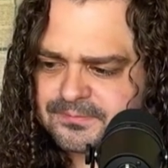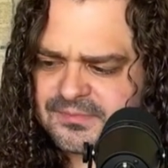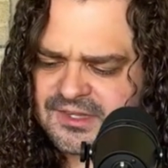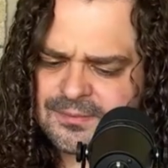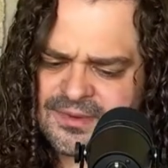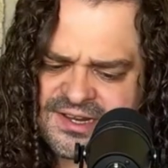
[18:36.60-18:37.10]

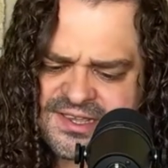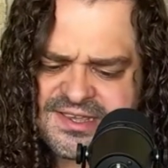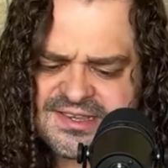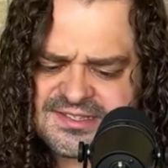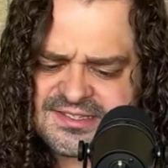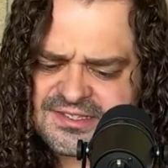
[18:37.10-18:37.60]
But
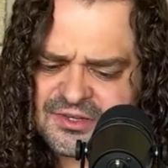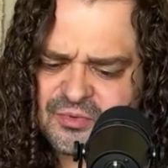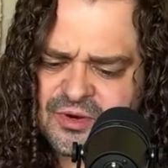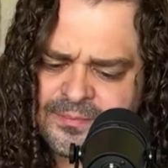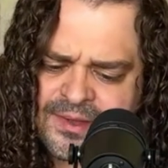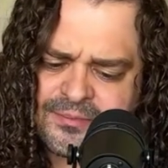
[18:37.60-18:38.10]
he is still
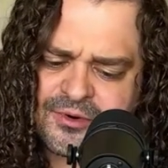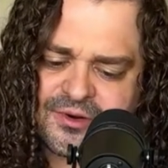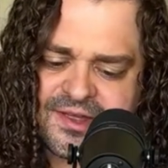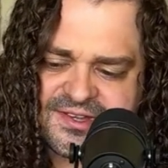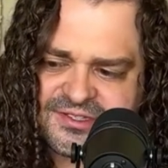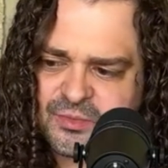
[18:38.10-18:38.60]

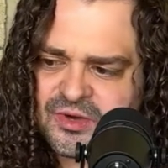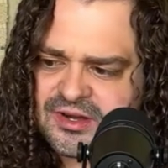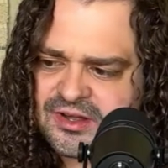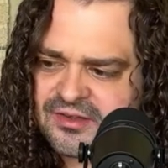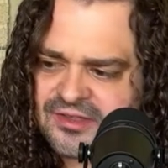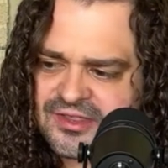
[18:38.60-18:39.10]
remembered as one
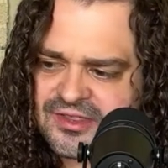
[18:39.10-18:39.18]
of